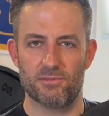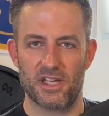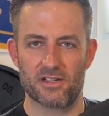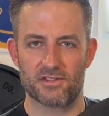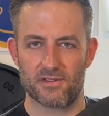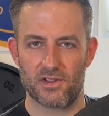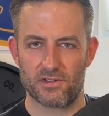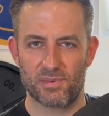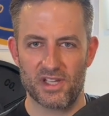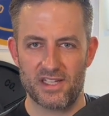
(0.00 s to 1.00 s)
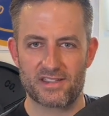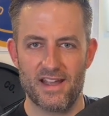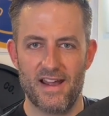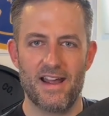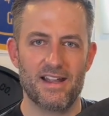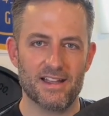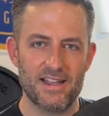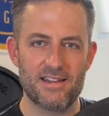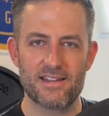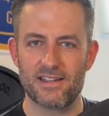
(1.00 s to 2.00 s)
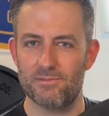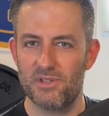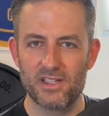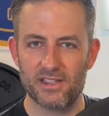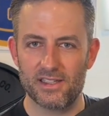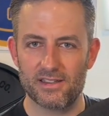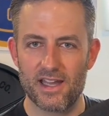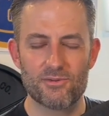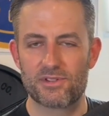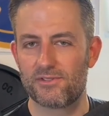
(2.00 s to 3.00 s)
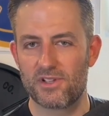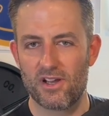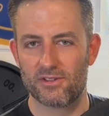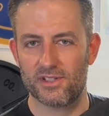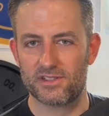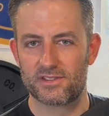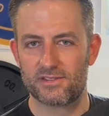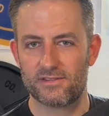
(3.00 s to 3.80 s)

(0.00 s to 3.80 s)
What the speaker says: makers of those plates. Lathing and milling, that was for tolerance.